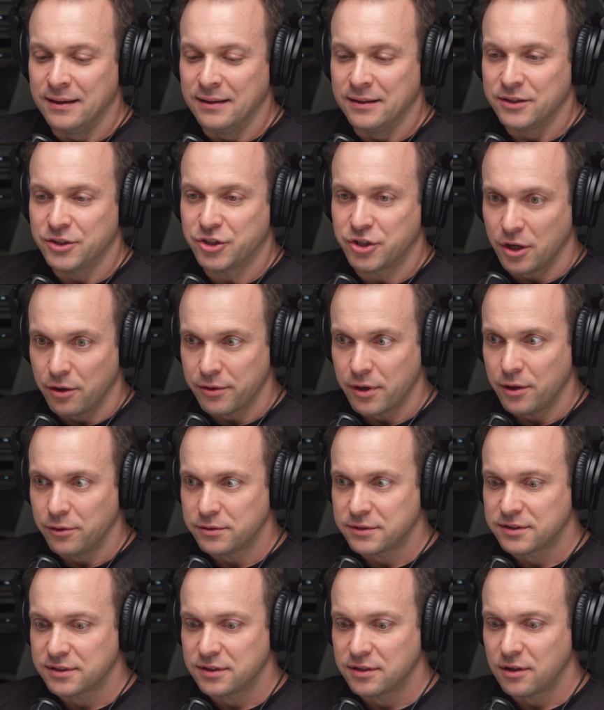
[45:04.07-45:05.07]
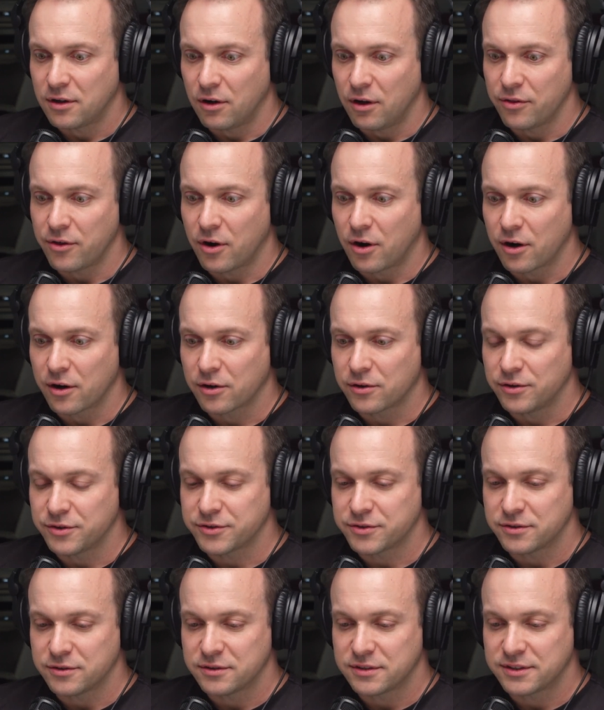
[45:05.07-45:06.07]
Show notes, all the articles
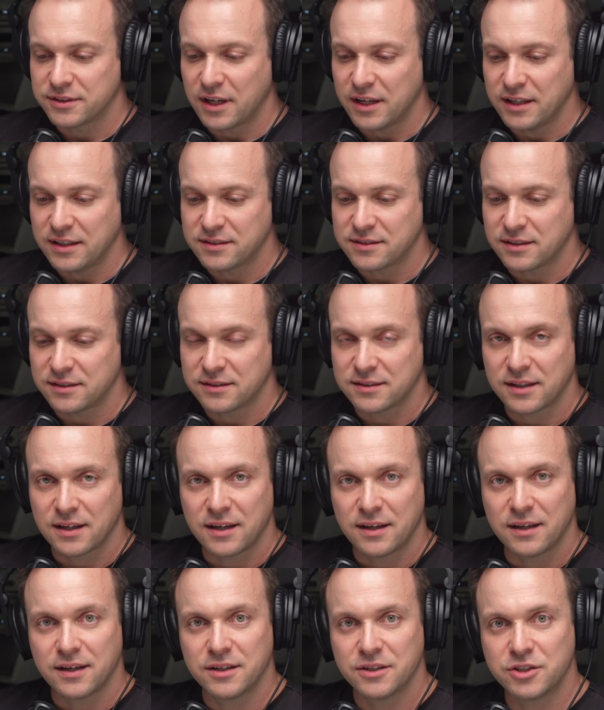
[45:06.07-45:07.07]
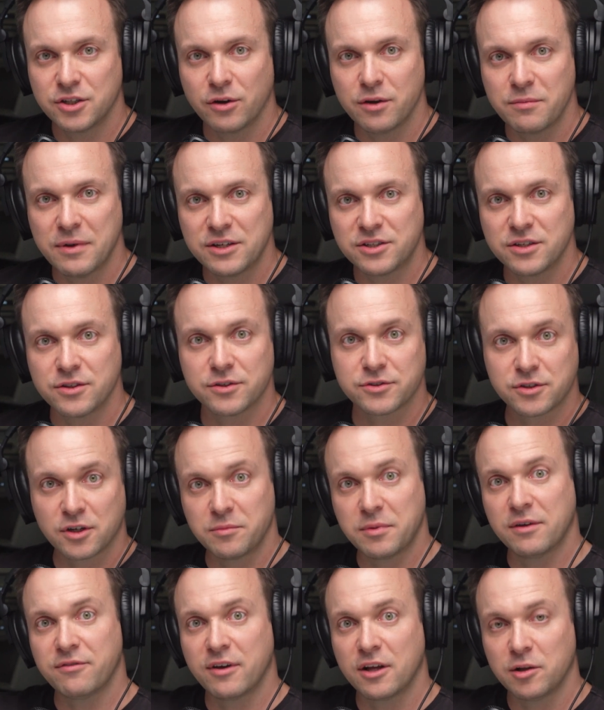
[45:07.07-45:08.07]
and studies that Joey mentioned, those are going to
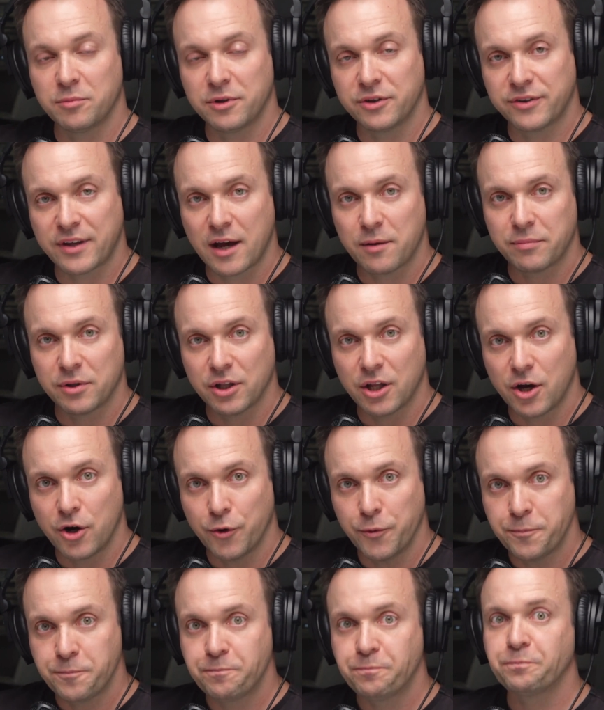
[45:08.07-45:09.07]
be available down below.